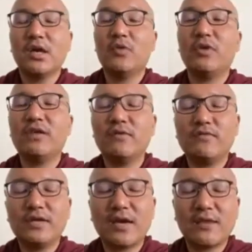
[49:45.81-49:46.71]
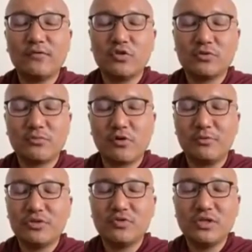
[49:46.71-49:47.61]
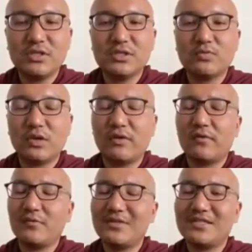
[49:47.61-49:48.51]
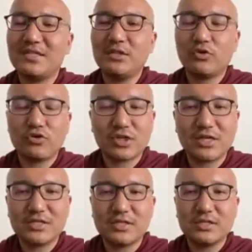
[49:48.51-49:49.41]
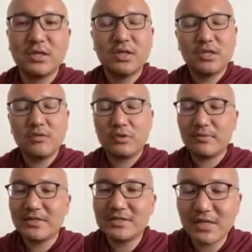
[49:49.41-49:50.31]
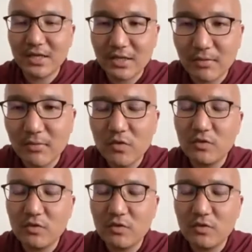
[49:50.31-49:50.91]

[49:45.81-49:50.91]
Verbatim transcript: And whenever we have those opportunities, whenever we see those chances, then we must take them.